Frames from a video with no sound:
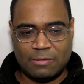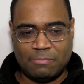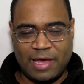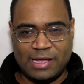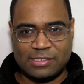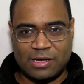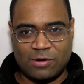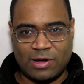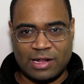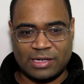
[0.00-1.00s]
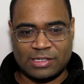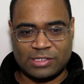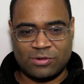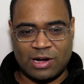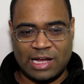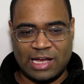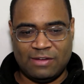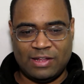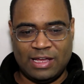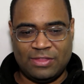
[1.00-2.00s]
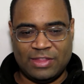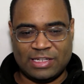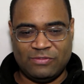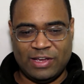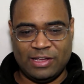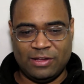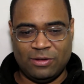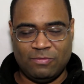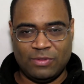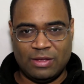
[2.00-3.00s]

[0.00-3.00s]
Based on what I described in this video,